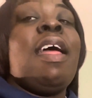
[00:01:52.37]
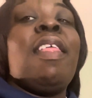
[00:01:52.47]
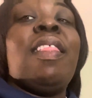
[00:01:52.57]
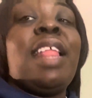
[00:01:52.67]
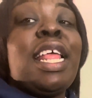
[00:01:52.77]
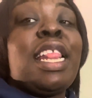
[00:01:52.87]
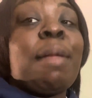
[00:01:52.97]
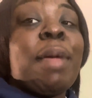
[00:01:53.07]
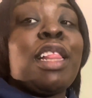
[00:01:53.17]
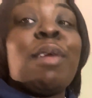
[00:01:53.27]
this
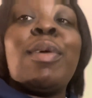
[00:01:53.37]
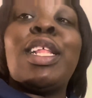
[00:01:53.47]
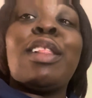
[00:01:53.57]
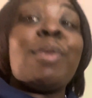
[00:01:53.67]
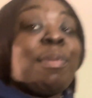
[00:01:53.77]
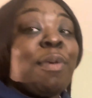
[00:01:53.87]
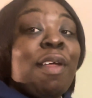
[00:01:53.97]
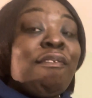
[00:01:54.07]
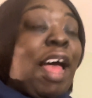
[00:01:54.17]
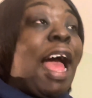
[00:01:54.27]
semester was a
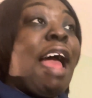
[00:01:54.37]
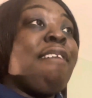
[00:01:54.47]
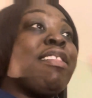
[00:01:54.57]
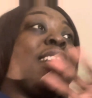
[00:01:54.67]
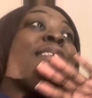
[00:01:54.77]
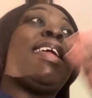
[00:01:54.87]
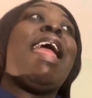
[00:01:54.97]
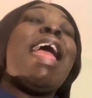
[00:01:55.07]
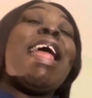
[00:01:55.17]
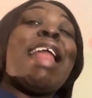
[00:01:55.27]
3.5. So,
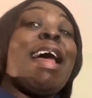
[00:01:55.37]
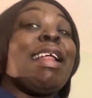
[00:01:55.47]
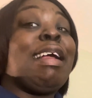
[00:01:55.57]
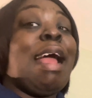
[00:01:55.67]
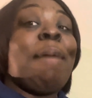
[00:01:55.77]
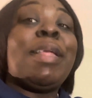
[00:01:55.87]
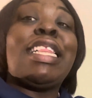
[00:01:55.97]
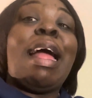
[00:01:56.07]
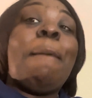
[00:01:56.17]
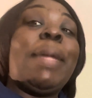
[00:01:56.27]
yeah, down in the comments
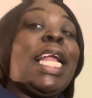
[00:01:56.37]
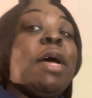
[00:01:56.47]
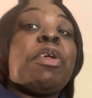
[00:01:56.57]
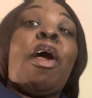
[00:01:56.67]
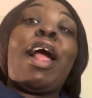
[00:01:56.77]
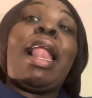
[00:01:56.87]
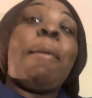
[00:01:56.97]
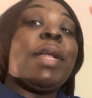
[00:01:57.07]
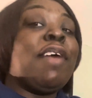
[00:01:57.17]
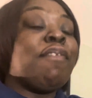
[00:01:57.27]
down below, y'all
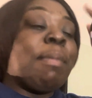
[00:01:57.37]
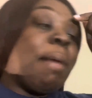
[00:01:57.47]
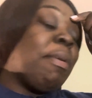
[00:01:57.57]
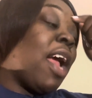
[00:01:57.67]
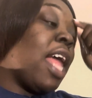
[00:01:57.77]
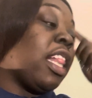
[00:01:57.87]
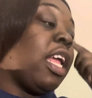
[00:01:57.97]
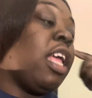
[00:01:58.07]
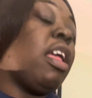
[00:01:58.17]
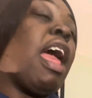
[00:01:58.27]
clap it up for my Braxton.
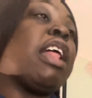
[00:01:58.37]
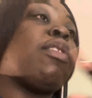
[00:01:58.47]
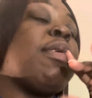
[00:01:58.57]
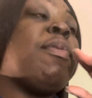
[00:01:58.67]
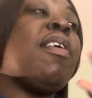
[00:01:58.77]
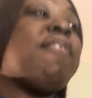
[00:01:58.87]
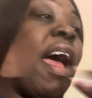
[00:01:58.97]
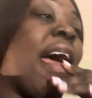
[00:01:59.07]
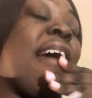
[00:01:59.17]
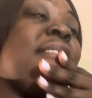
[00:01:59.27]
He had a
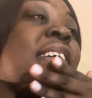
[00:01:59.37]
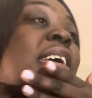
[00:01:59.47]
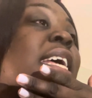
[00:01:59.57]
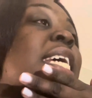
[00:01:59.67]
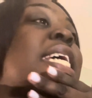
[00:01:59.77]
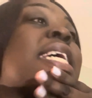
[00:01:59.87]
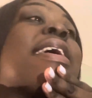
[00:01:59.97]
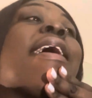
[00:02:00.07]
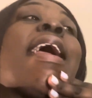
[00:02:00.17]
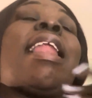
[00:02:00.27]
3.5.
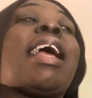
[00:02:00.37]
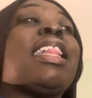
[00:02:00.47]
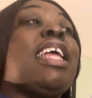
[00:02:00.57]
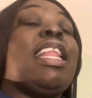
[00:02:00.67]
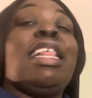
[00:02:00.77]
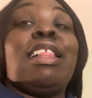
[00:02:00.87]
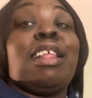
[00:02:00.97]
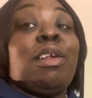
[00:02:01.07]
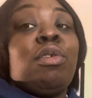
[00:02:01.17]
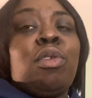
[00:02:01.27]
And like I said, this is a
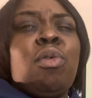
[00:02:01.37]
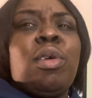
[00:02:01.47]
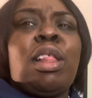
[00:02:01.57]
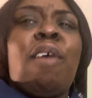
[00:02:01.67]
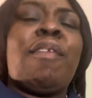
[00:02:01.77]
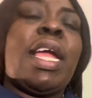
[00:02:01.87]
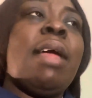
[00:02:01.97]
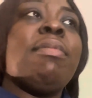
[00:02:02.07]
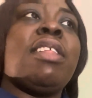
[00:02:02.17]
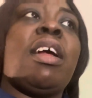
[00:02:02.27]
new school. So, for
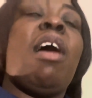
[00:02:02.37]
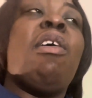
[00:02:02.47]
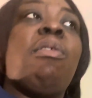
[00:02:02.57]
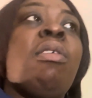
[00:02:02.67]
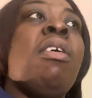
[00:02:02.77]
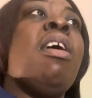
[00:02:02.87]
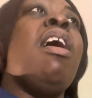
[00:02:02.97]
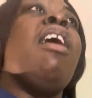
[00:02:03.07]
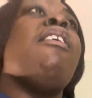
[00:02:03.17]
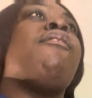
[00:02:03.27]
him to go
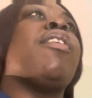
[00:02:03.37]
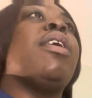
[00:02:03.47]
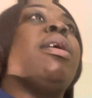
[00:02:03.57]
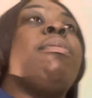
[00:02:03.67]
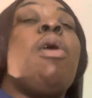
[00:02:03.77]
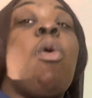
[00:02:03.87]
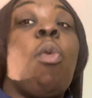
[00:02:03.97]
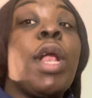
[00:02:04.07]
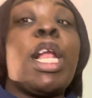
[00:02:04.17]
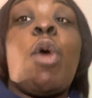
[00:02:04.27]
from one of the